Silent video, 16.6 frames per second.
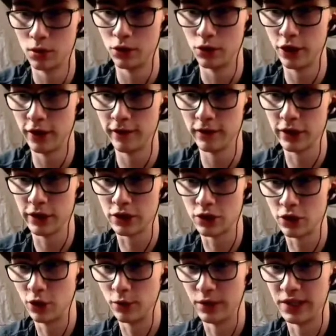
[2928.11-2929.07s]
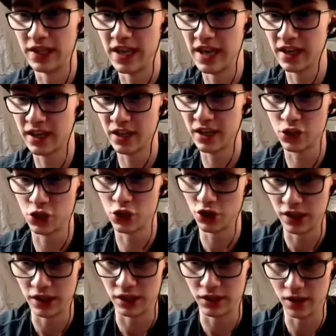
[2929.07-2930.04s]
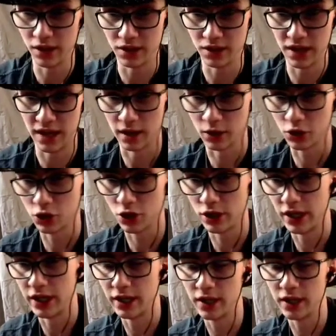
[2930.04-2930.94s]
Not even, like, slow attacking, it's just that it doesn't actually hit